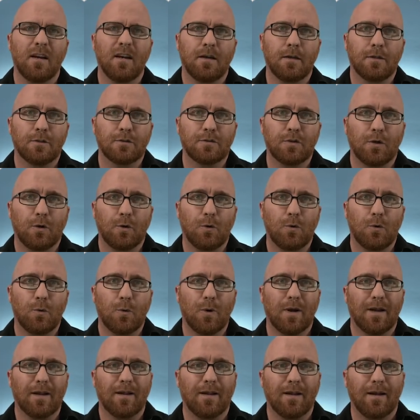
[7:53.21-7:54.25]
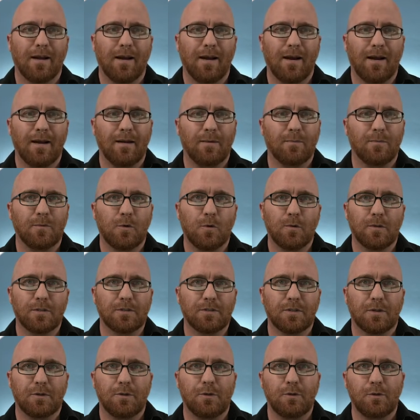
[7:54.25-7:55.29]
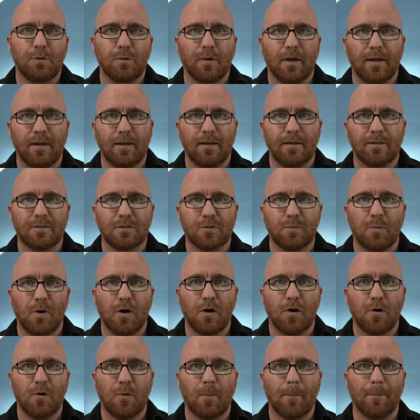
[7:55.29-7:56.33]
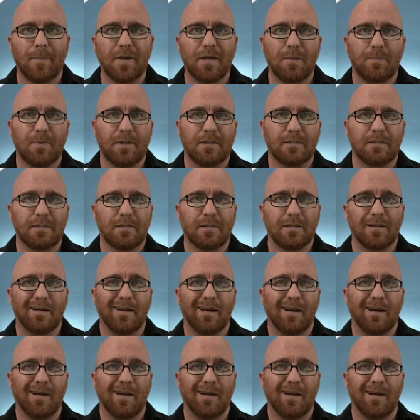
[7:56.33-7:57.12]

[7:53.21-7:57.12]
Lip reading: So I am going to show you a small mini PC that